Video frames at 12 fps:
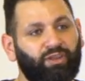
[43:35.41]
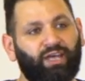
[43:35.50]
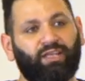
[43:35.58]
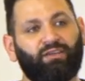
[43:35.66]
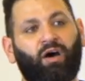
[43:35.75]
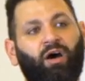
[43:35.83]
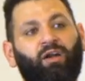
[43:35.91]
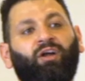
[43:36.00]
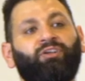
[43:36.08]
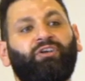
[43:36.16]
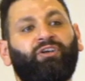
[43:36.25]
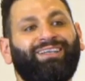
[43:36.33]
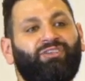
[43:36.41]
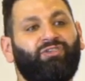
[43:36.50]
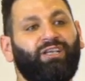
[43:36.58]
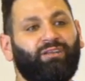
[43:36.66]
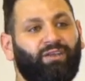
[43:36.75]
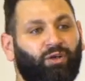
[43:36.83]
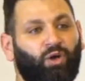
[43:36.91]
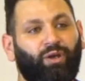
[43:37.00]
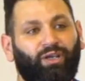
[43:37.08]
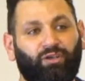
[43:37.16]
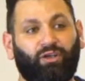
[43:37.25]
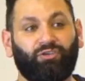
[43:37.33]
that are under a they're
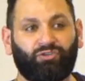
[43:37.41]
going on a